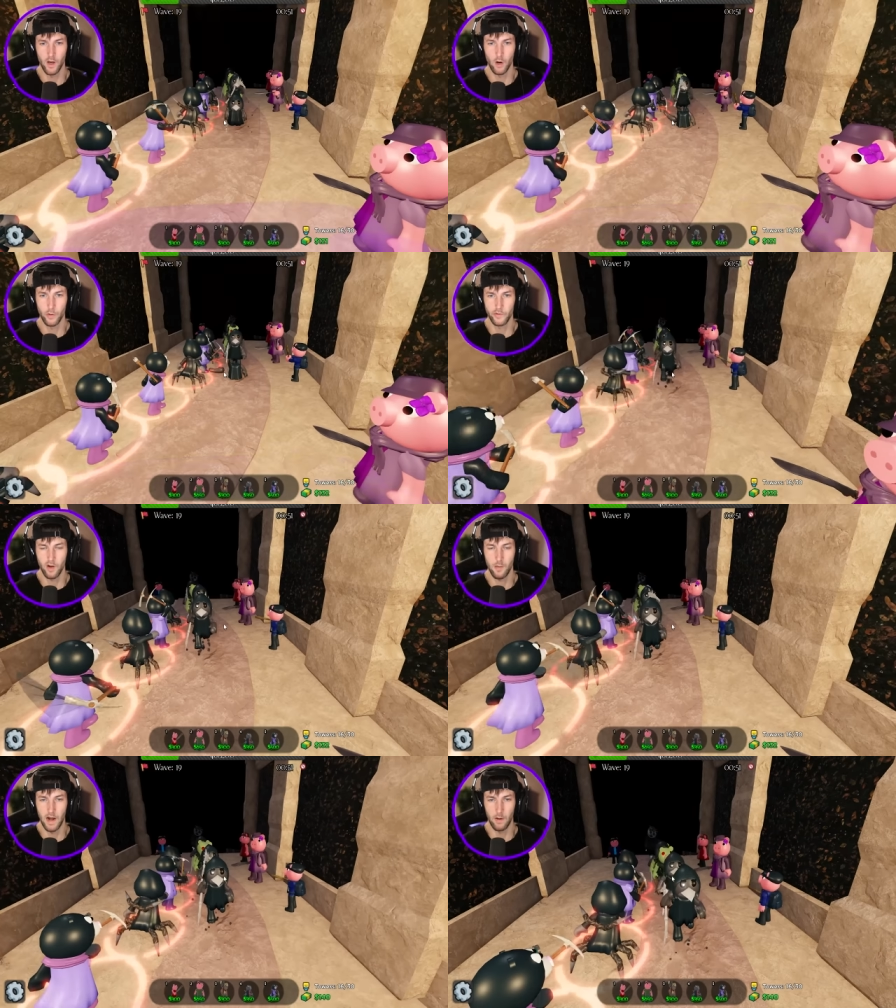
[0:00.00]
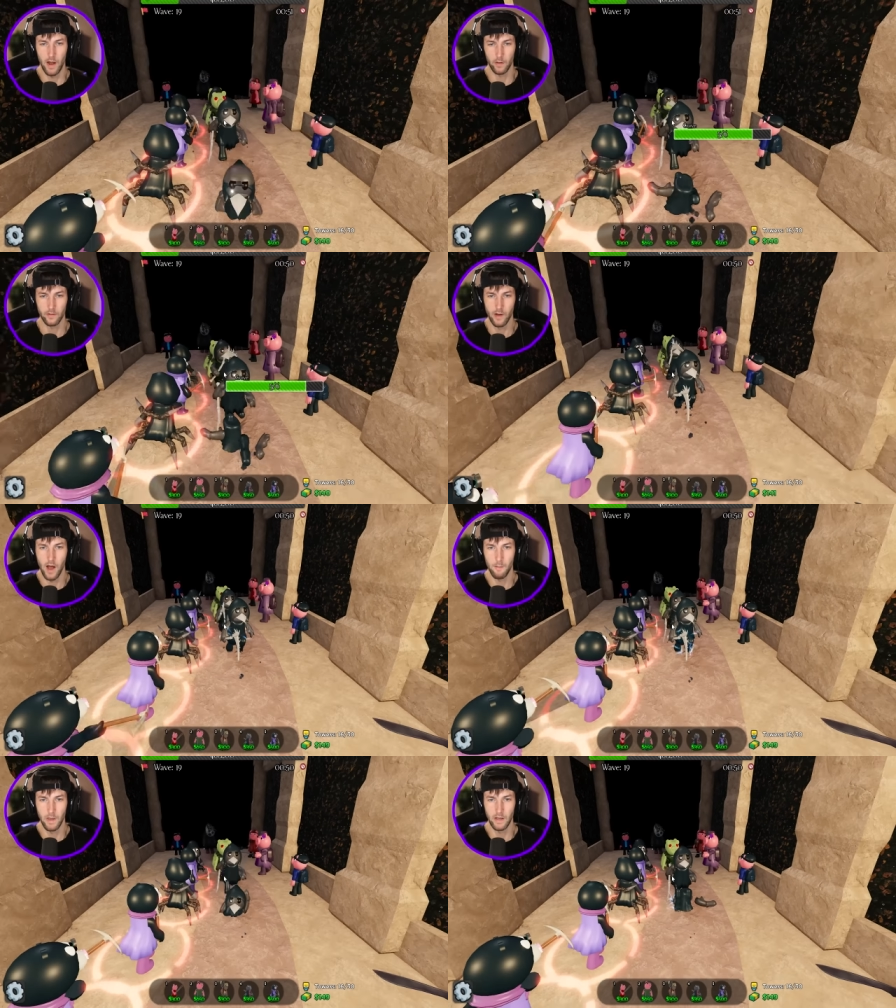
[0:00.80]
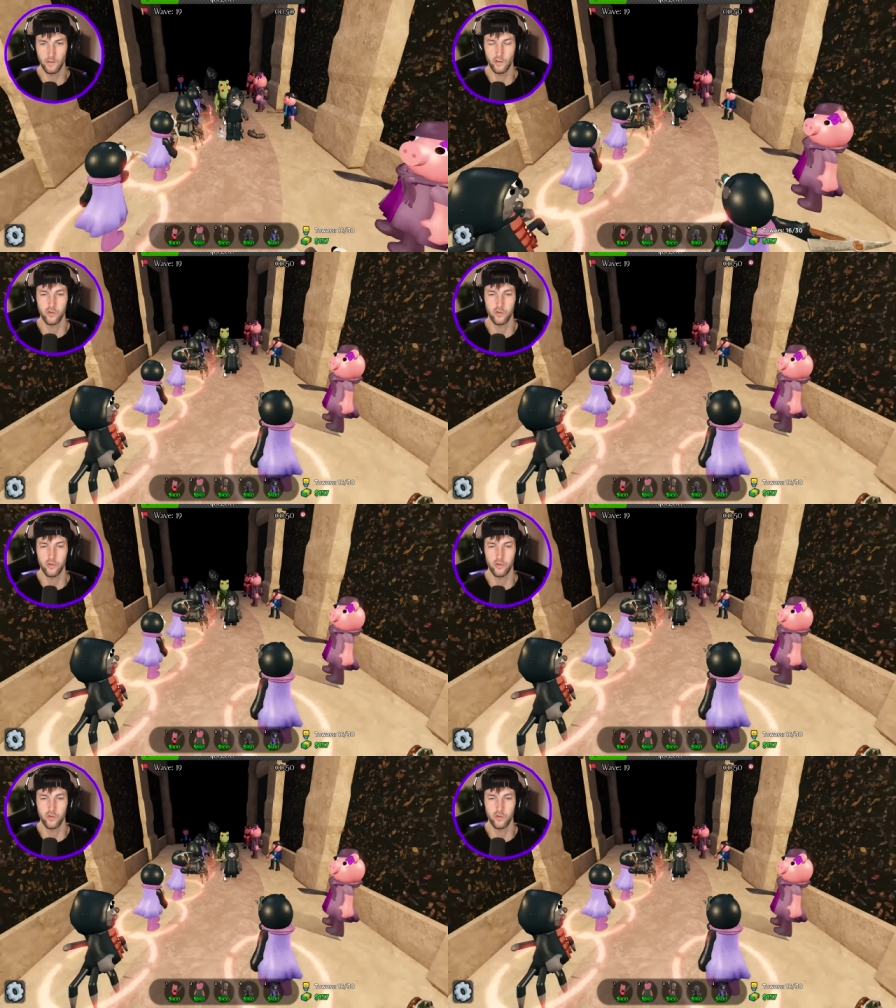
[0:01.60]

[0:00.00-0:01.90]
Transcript: we go. Who's coming out now? Zombies,